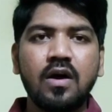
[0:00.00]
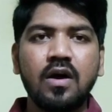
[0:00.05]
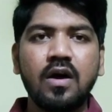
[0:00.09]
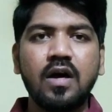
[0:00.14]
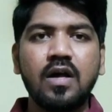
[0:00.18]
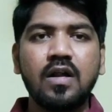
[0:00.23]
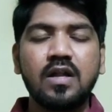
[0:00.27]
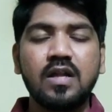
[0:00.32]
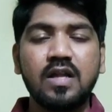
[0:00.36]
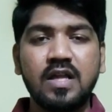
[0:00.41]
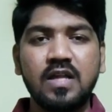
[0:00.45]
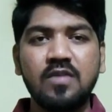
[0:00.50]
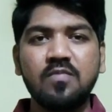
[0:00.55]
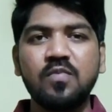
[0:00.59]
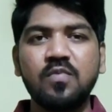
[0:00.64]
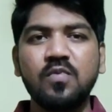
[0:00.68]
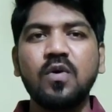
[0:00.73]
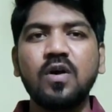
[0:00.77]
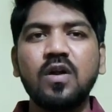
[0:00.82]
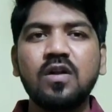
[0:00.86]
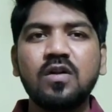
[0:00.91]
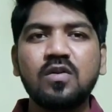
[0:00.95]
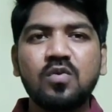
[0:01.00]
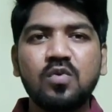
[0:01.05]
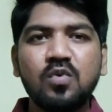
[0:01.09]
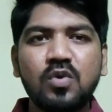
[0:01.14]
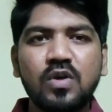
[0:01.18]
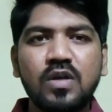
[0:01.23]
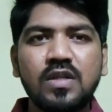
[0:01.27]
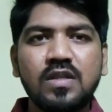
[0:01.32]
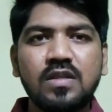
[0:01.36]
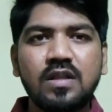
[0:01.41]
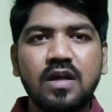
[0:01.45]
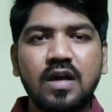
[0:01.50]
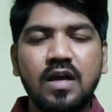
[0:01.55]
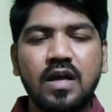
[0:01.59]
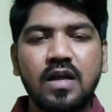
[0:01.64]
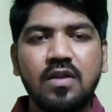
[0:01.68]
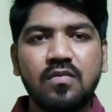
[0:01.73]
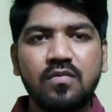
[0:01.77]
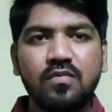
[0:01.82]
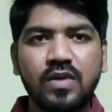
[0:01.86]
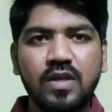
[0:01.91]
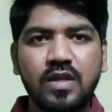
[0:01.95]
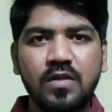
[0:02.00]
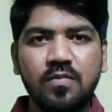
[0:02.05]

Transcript: If you are doing, and